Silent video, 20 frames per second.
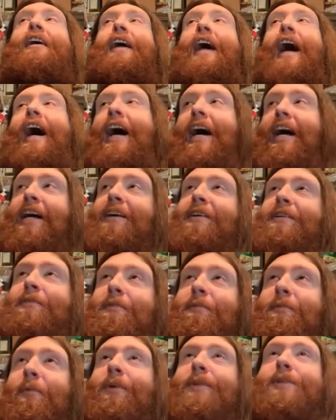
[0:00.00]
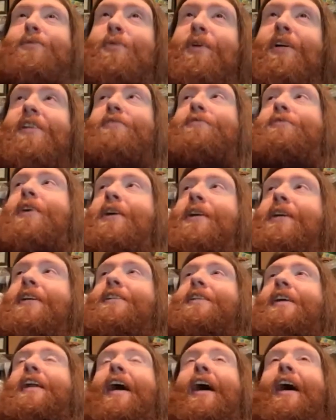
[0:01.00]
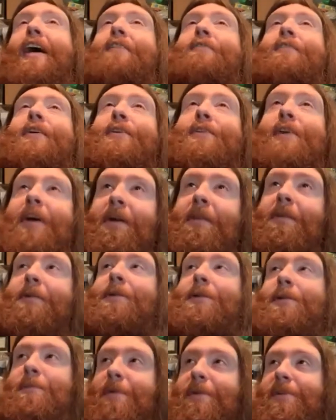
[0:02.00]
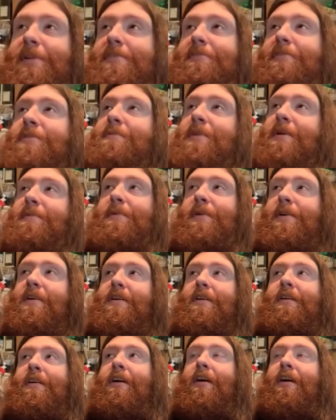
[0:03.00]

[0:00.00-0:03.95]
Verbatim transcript: I what's really funny is that I have this other specific memory